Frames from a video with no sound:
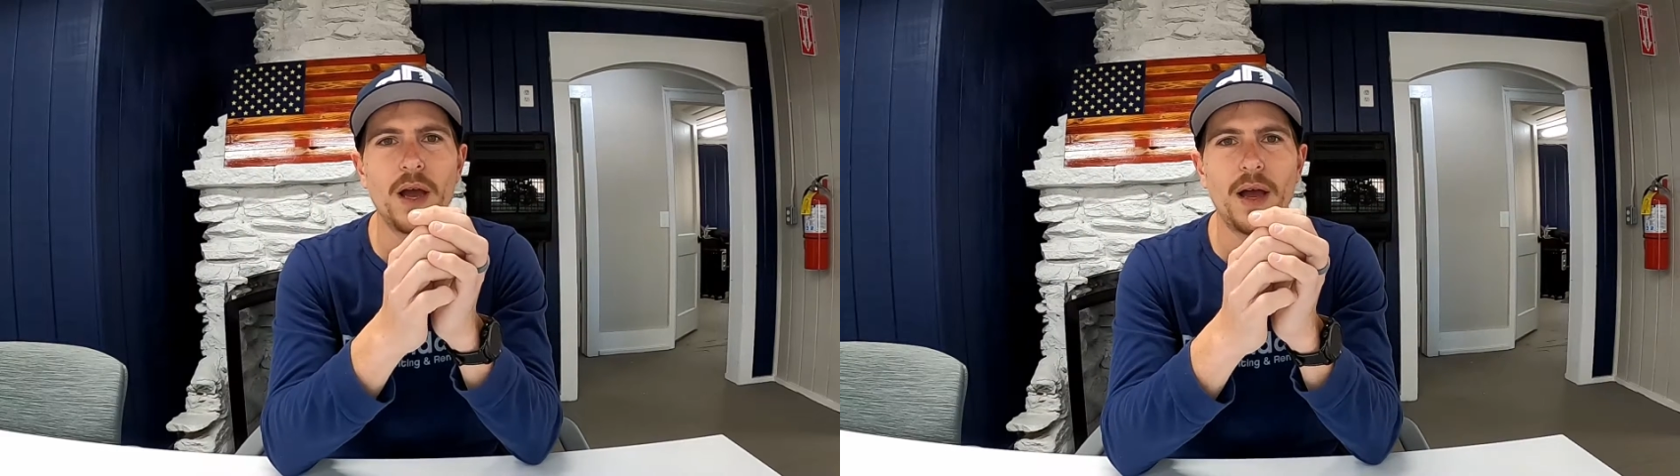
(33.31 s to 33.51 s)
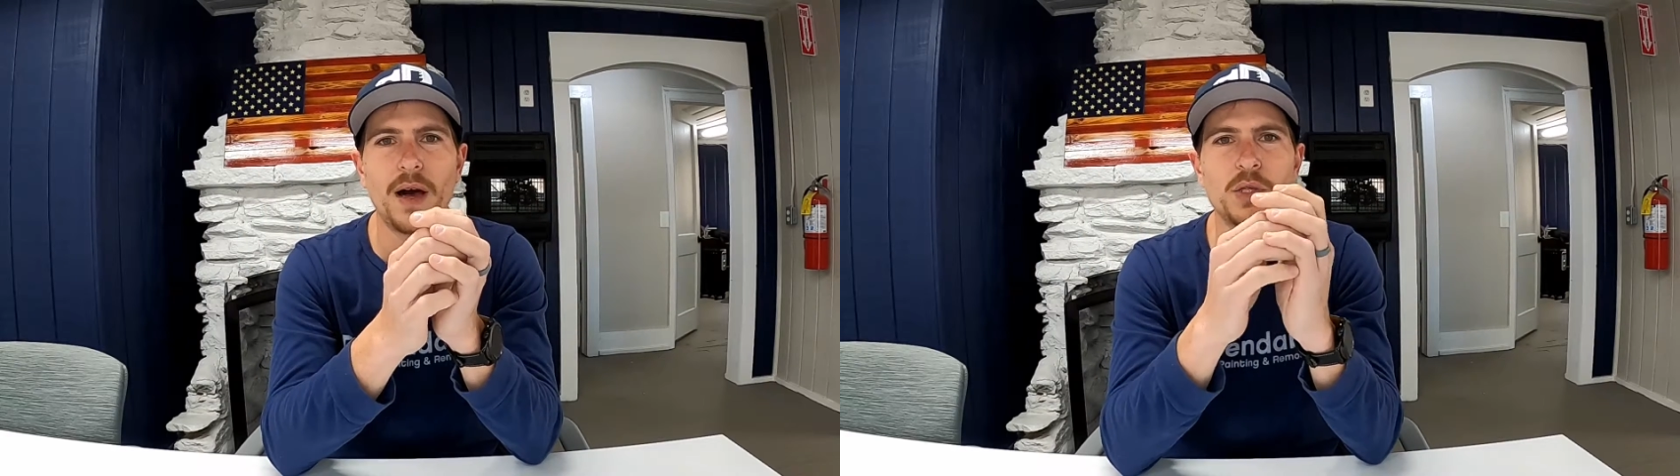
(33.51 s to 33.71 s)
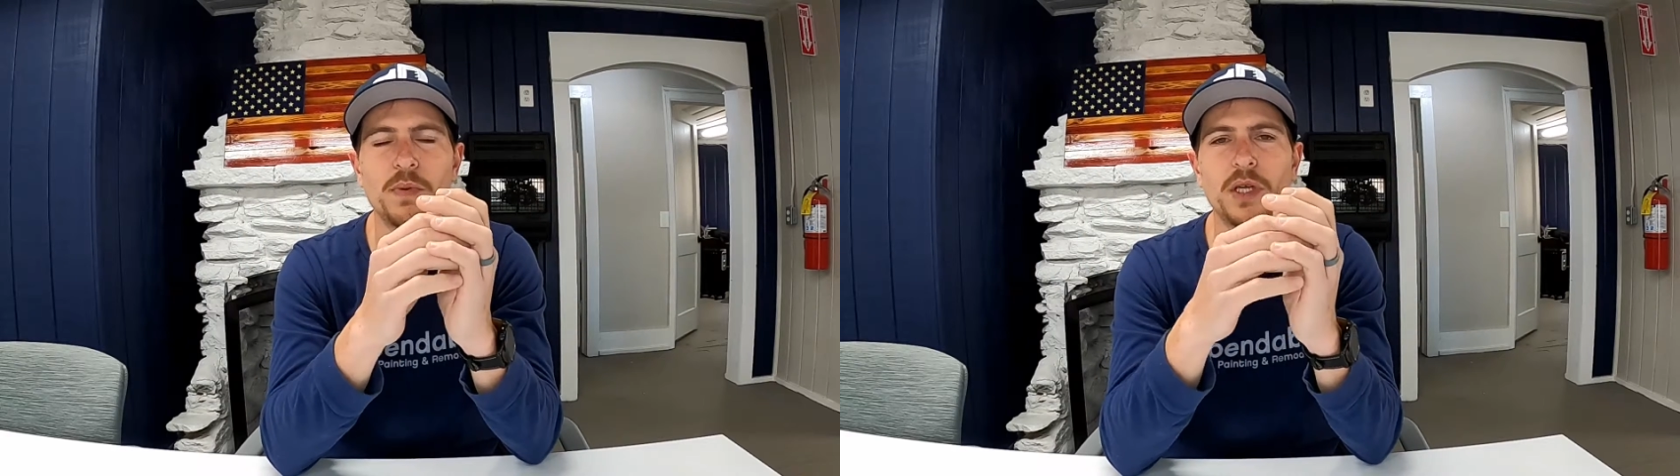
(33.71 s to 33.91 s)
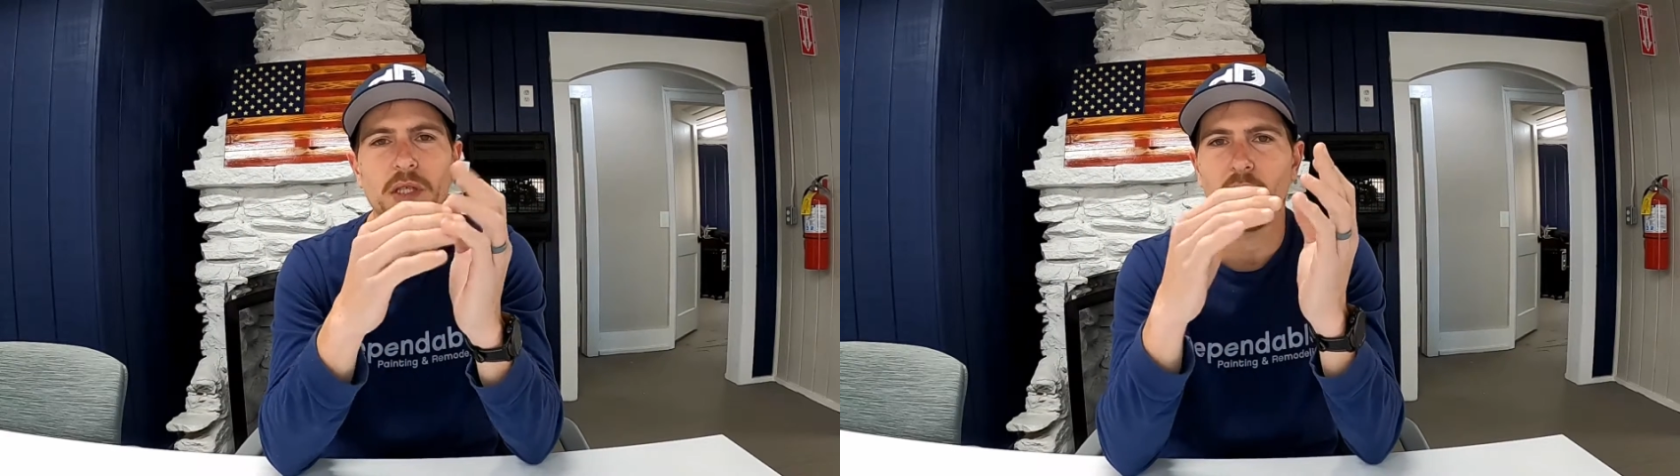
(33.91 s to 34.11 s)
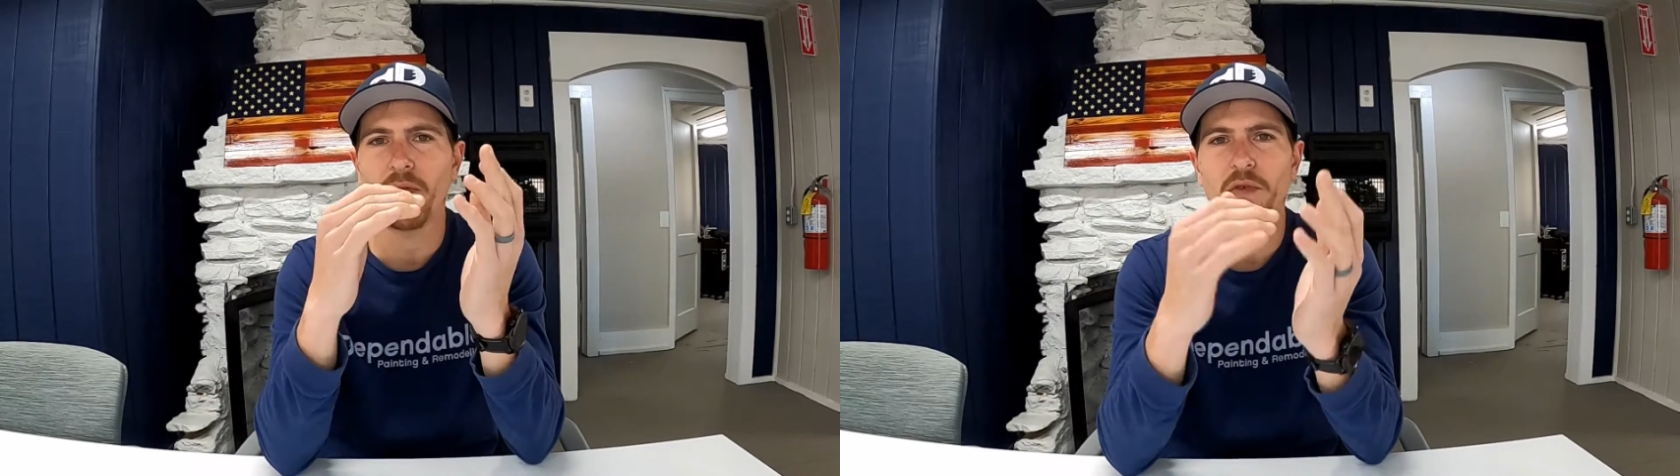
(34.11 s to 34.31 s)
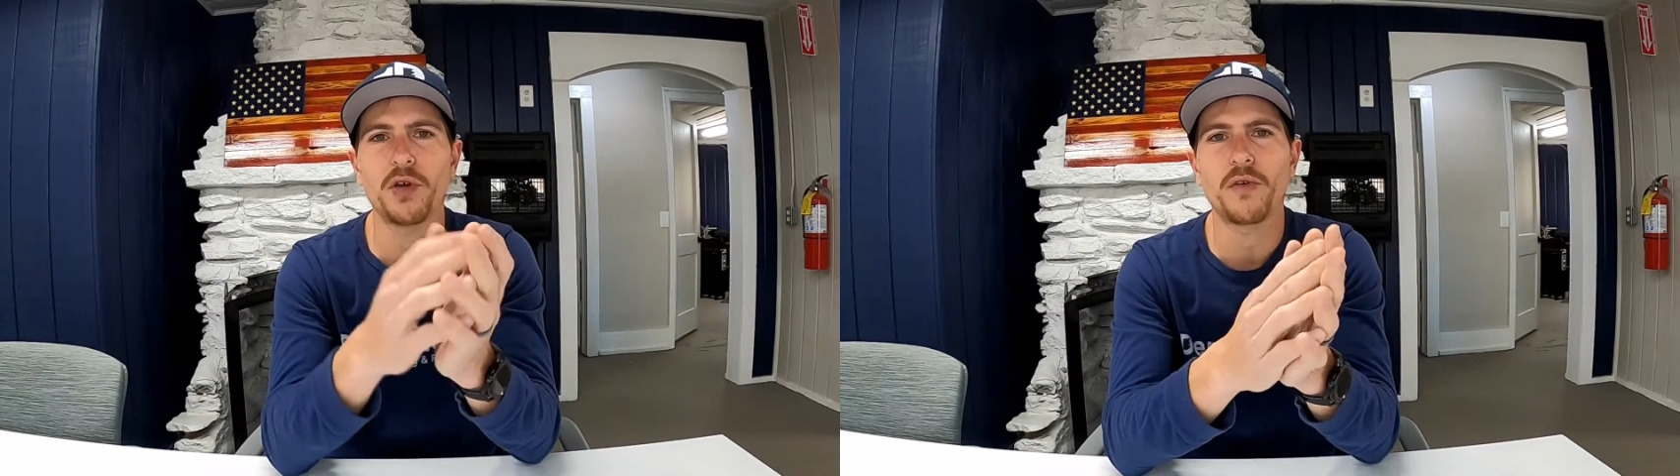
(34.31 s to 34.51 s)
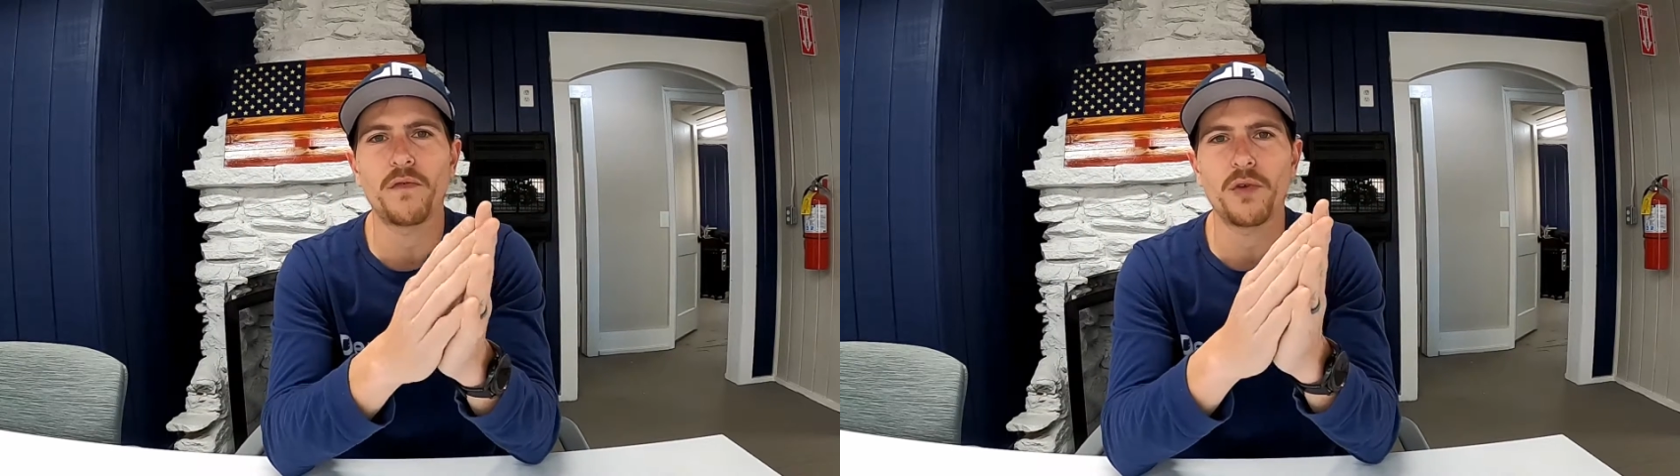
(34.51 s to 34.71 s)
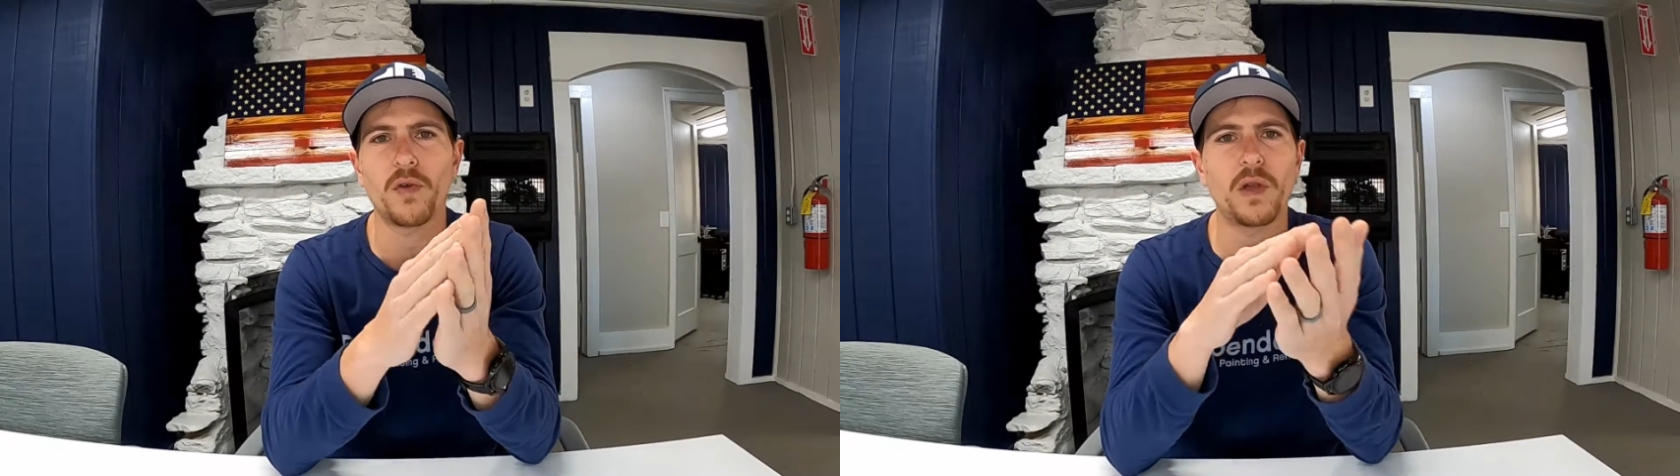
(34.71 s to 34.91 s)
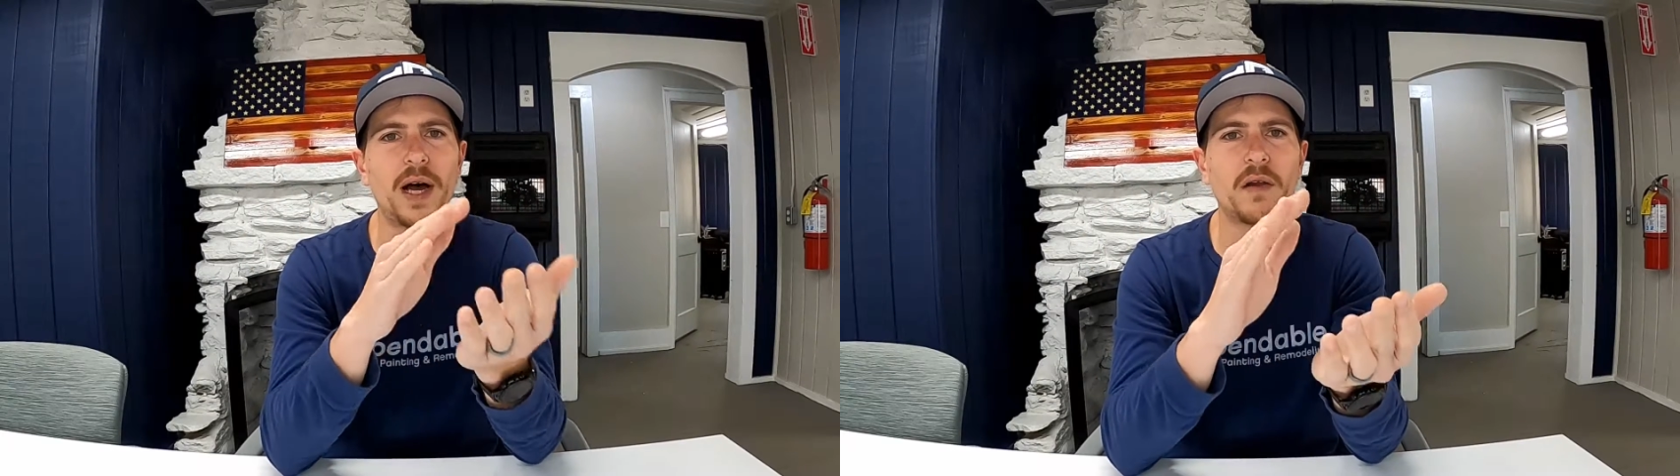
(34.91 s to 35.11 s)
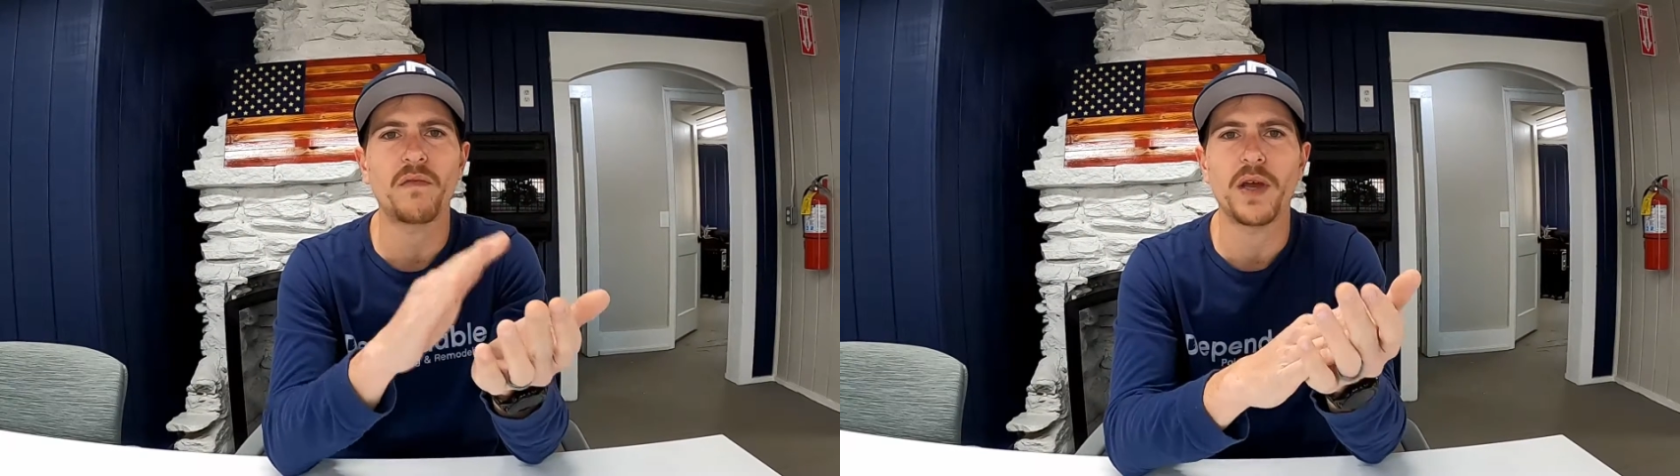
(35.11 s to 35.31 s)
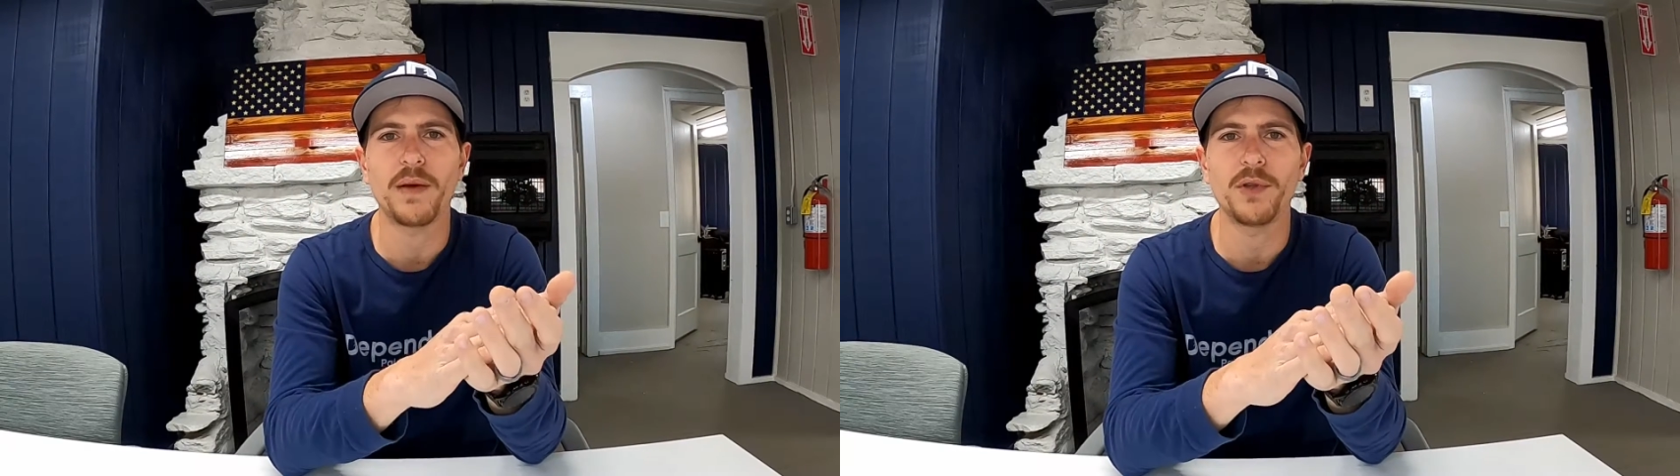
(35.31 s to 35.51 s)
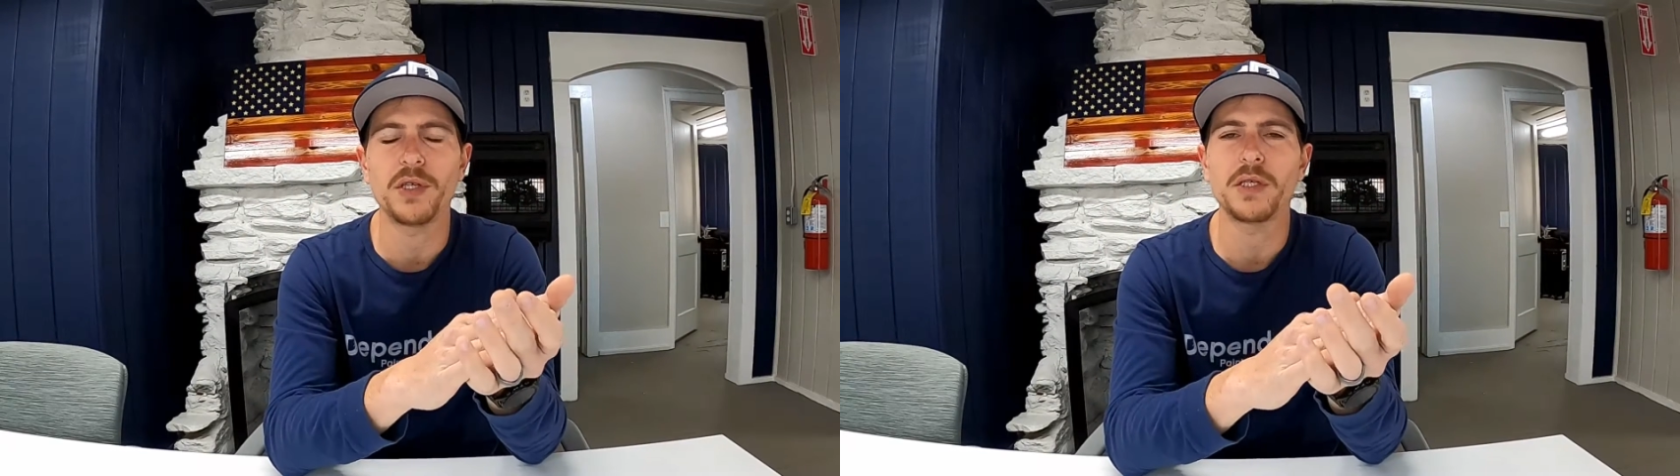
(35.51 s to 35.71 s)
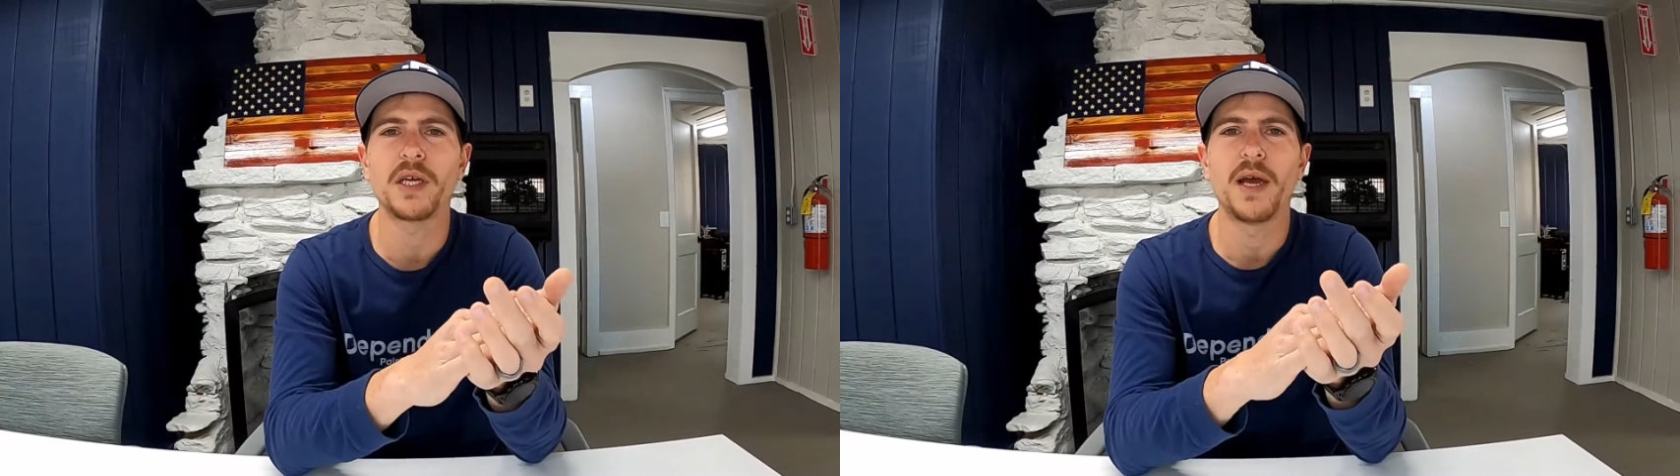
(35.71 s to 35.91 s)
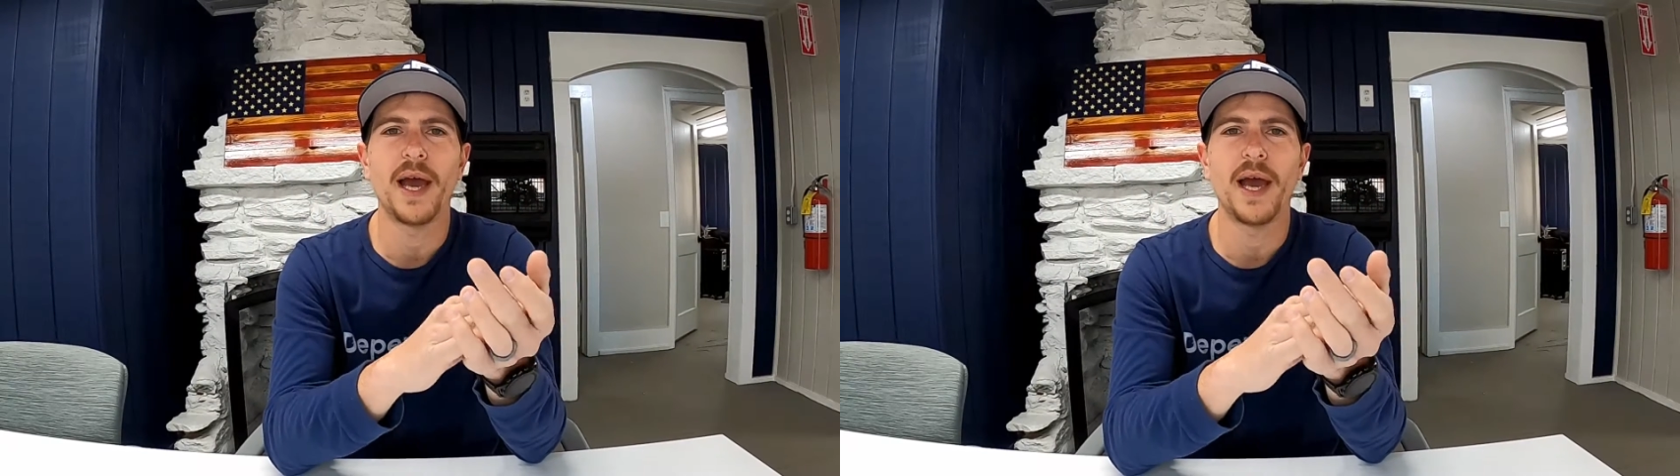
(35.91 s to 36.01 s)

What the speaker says: It's been a tough year for a lot of families,